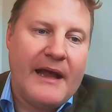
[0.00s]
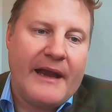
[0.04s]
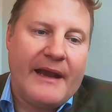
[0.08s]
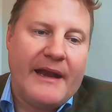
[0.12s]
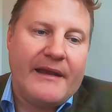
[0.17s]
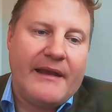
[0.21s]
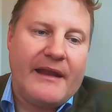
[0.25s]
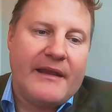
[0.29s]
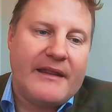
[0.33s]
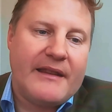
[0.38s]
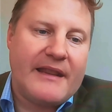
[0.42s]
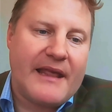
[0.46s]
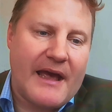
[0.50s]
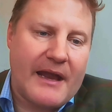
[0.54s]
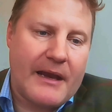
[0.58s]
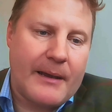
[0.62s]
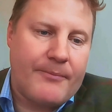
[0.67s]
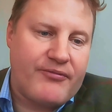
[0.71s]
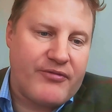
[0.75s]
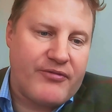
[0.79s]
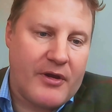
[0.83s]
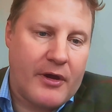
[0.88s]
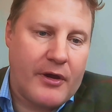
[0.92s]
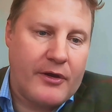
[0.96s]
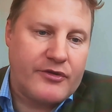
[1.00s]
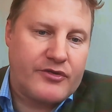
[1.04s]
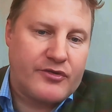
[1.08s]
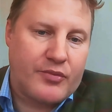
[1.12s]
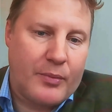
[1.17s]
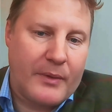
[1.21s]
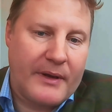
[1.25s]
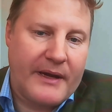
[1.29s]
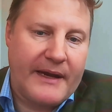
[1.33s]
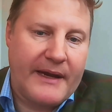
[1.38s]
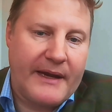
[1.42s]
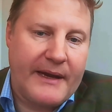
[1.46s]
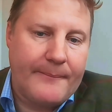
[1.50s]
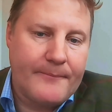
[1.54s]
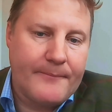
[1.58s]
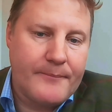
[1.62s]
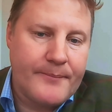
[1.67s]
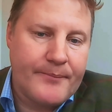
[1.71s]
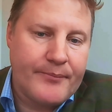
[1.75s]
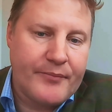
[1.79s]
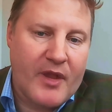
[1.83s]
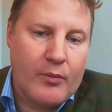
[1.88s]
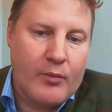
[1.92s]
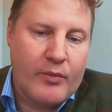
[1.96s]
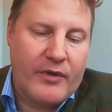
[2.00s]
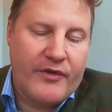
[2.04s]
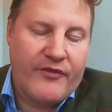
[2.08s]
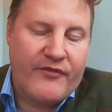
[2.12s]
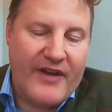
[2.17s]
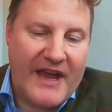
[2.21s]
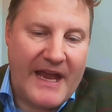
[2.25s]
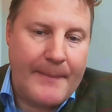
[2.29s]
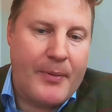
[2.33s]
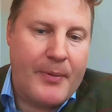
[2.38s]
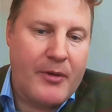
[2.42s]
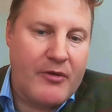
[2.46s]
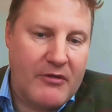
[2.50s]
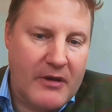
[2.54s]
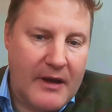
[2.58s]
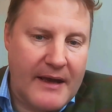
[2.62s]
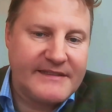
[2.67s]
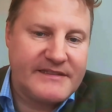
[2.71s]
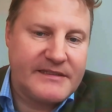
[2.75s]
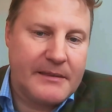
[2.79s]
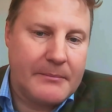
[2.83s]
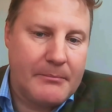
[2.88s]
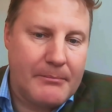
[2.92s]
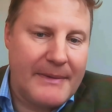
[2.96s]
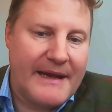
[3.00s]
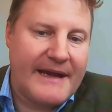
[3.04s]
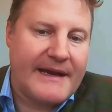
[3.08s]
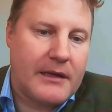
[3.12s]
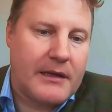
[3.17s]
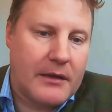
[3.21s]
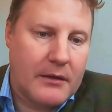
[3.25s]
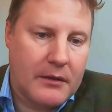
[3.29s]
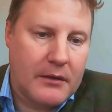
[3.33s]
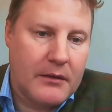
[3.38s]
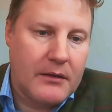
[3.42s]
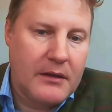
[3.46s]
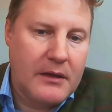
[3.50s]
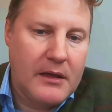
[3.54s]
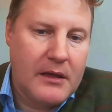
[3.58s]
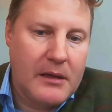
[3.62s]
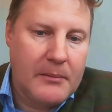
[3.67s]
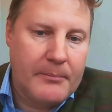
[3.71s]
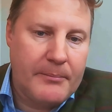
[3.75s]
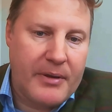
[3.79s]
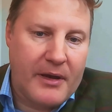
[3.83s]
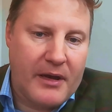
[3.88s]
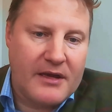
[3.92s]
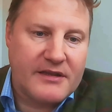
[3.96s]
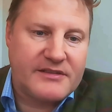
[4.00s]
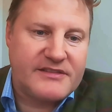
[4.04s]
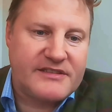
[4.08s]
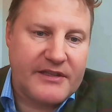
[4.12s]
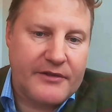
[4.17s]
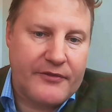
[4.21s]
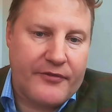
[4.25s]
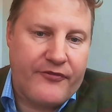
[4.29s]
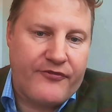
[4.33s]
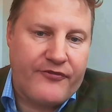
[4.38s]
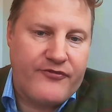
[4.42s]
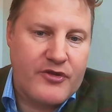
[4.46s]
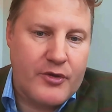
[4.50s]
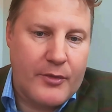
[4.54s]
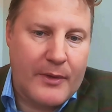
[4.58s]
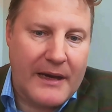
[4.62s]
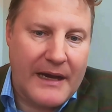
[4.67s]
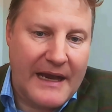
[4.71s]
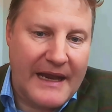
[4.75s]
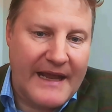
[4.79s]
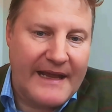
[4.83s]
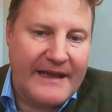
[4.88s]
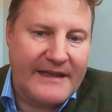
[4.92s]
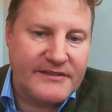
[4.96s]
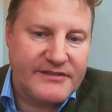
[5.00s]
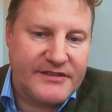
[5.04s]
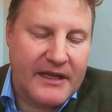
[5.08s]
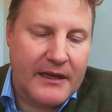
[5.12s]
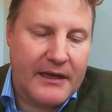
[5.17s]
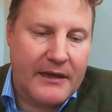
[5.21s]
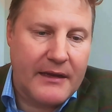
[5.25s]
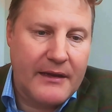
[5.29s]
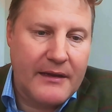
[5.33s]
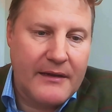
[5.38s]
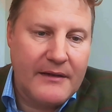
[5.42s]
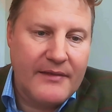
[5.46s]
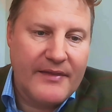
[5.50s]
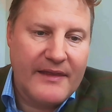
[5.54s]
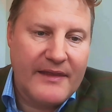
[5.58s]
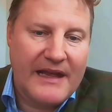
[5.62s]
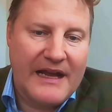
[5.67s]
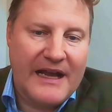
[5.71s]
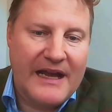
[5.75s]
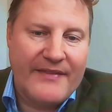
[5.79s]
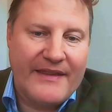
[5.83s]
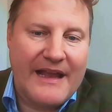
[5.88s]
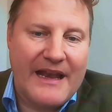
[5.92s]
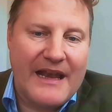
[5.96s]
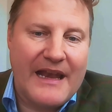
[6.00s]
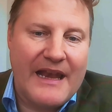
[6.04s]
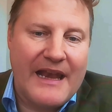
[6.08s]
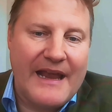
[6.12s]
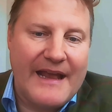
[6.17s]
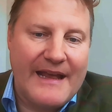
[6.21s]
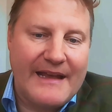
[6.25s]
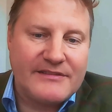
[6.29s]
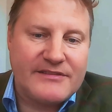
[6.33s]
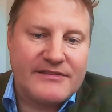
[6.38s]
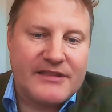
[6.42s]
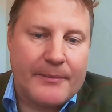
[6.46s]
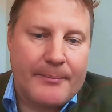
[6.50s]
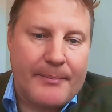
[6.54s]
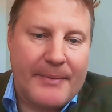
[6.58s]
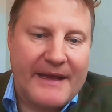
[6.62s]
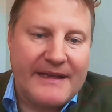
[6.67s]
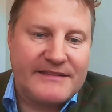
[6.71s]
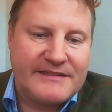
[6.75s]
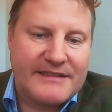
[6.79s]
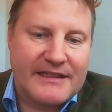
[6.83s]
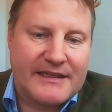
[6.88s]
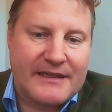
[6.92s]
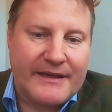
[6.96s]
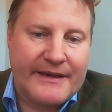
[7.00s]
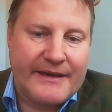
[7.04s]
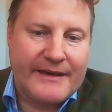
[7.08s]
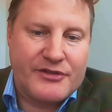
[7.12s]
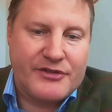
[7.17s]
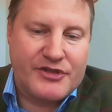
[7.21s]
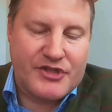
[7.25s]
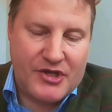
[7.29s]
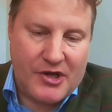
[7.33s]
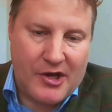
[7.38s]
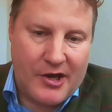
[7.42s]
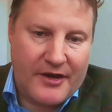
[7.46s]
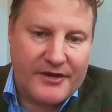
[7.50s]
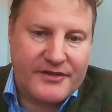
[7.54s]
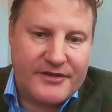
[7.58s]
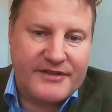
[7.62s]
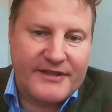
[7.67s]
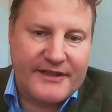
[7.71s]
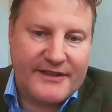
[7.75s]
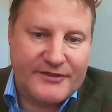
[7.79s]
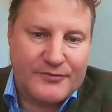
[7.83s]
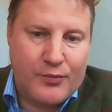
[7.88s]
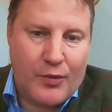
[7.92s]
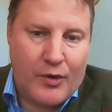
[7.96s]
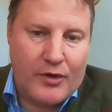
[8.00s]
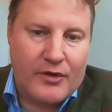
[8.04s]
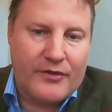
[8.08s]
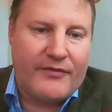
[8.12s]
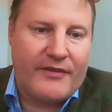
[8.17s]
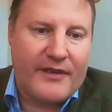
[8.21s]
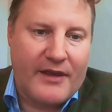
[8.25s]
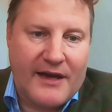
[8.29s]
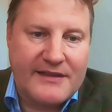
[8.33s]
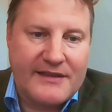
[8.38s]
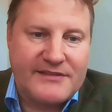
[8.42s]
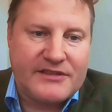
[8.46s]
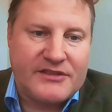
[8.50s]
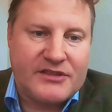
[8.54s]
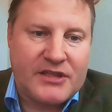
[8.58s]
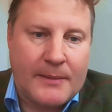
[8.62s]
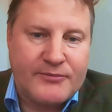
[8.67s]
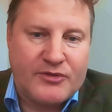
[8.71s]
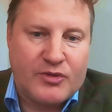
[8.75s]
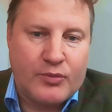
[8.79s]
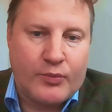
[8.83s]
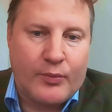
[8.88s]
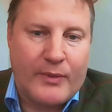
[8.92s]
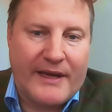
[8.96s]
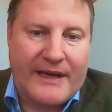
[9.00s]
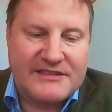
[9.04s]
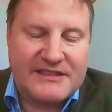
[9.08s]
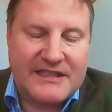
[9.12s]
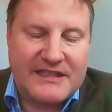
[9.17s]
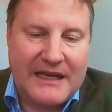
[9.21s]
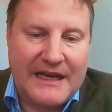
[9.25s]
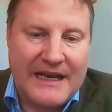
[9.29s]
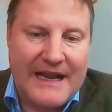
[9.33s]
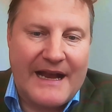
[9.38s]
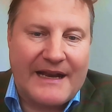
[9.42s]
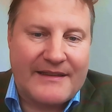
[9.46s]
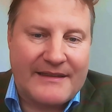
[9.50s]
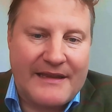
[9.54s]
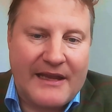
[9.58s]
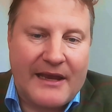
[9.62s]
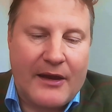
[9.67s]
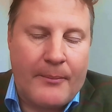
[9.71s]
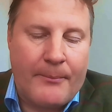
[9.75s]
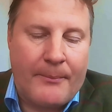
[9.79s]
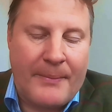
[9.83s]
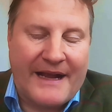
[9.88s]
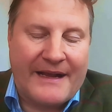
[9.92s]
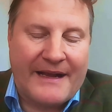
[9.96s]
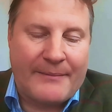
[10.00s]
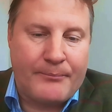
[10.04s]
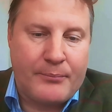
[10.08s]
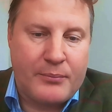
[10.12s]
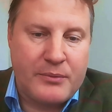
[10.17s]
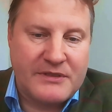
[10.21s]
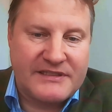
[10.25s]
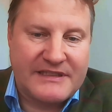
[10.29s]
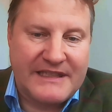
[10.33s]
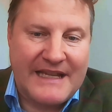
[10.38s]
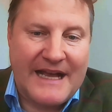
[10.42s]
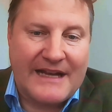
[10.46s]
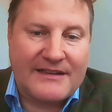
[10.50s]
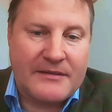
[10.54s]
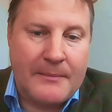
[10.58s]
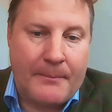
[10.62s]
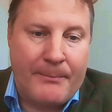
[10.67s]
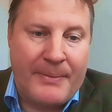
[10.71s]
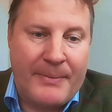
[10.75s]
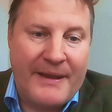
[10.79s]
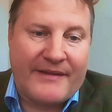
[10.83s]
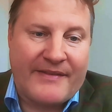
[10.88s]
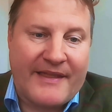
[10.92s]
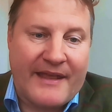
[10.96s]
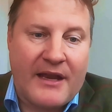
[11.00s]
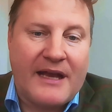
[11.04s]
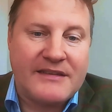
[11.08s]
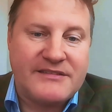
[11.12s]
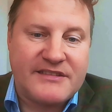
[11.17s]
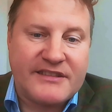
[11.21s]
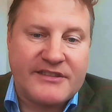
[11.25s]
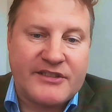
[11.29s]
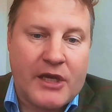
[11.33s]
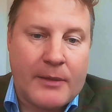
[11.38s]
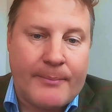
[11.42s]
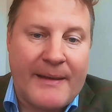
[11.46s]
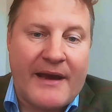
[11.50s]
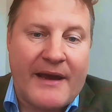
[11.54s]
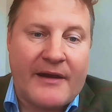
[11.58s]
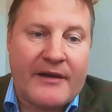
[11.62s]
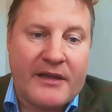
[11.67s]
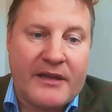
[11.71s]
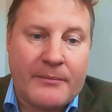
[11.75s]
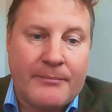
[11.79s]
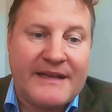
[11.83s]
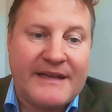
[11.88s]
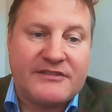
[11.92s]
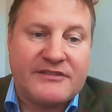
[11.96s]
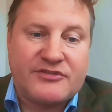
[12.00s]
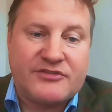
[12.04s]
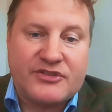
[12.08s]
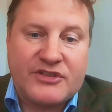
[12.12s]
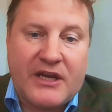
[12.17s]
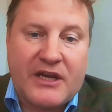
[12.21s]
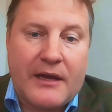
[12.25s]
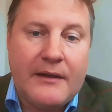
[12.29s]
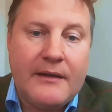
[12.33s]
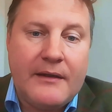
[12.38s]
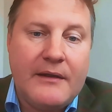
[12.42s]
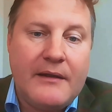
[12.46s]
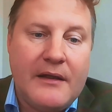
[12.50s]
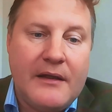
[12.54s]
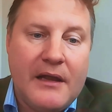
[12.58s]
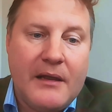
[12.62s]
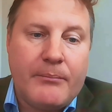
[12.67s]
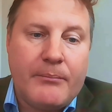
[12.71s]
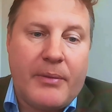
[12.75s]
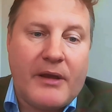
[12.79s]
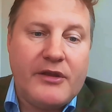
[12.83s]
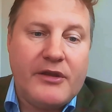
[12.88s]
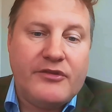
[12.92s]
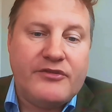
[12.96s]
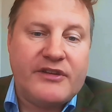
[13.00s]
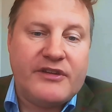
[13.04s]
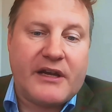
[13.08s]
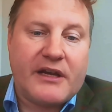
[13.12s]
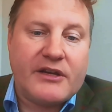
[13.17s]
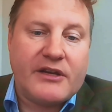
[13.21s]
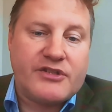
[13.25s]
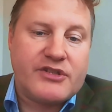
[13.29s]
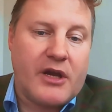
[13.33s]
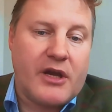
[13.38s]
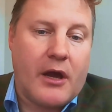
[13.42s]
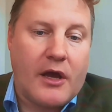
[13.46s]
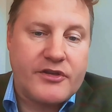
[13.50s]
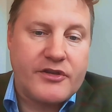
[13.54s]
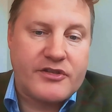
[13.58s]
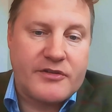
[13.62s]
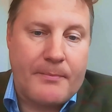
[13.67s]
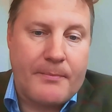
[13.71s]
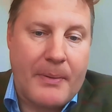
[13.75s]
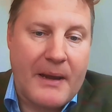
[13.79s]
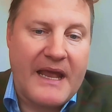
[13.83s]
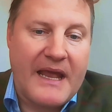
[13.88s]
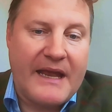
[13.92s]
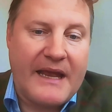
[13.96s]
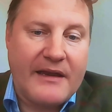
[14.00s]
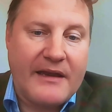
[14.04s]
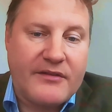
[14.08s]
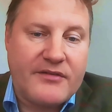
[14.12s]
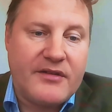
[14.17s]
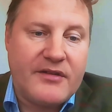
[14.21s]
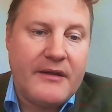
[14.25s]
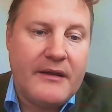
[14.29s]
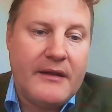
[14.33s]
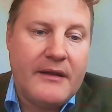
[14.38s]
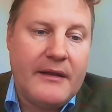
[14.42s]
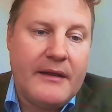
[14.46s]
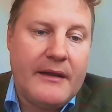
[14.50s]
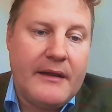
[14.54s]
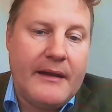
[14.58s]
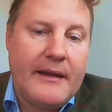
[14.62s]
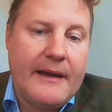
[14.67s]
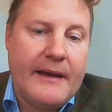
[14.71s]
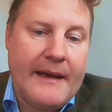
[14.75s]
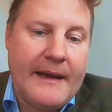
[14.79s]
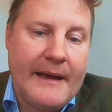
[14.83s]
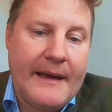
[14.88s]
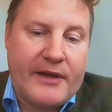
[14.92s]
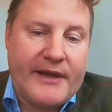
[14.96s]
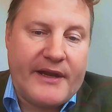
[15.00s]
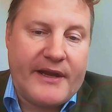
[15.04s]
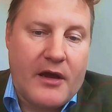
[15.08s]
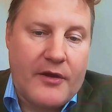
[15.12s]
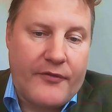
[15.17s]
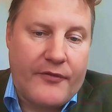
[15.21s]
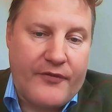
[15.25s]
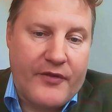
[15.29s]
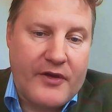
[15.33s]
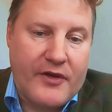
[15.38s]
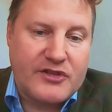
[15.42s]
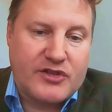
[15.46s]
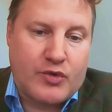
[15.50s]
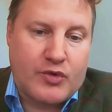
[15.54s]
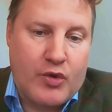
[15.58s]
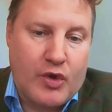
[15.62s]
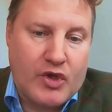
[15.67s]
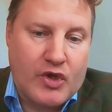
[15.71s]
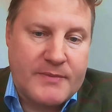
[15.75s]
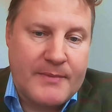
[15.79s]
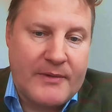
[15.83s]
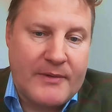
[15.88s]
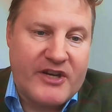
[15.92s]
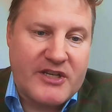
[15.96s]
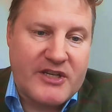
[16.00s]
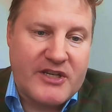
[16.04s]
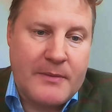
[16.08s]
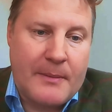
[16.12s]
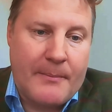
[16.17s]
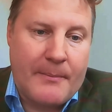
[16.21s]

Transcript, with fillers: And in, in that approach, we, we vaporize the metal, pass it through a laser, and that laser basically charges one of the isotopes. We can select that and pick, select and pick that isotope out of the mixture by using a charged plate. So we're building our first quantum